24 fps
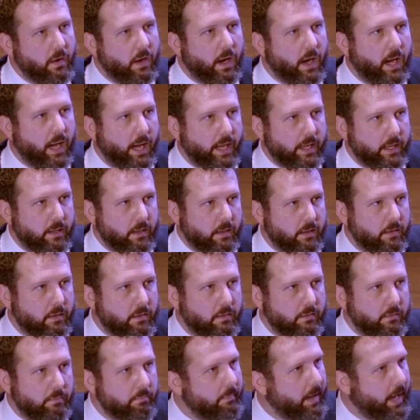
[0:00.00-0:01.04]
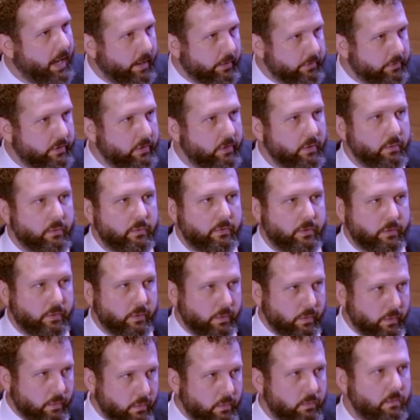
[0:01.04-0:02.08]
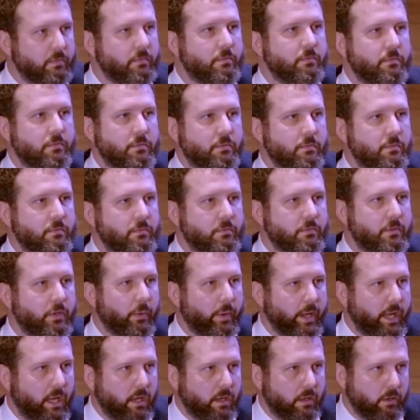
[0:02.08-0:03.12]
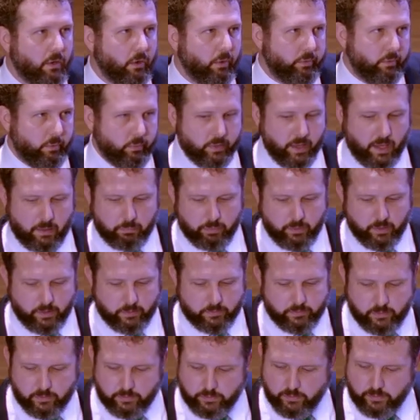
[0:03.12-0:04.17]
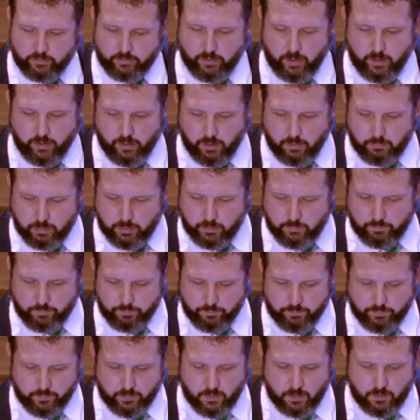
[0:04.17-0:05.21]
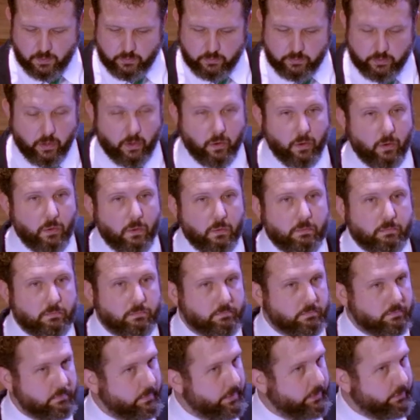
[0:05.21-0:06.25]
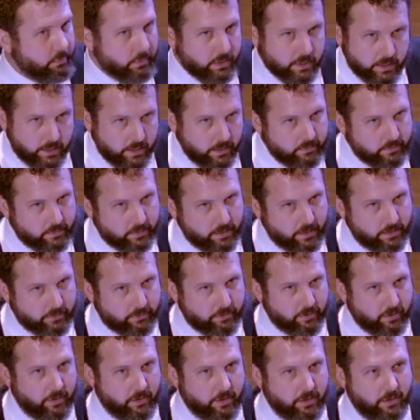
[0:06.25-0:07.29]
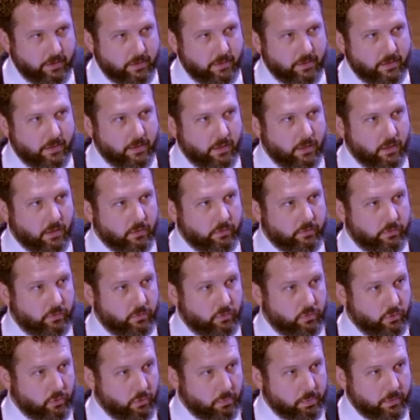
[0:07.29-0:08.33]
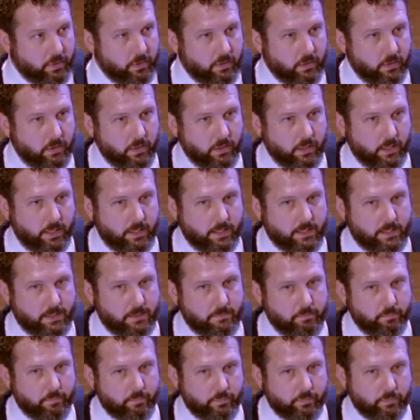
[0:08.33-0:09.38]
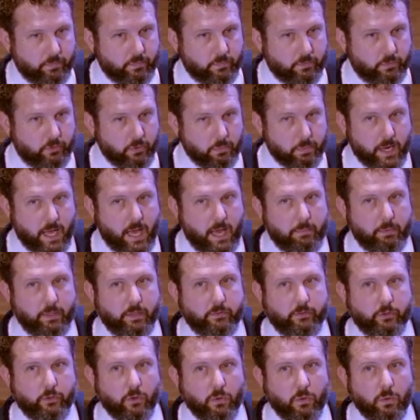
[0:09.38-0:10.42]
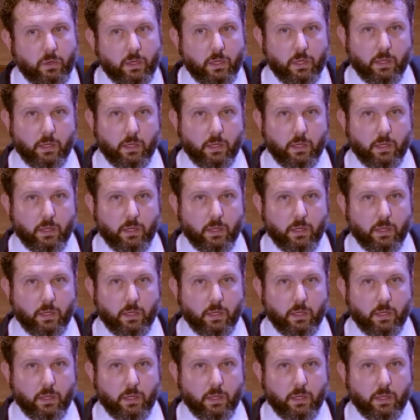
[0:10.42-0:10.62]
I can ask you to go ahead and go through that process to sign up. So it's really easy to get started. Super, super happy to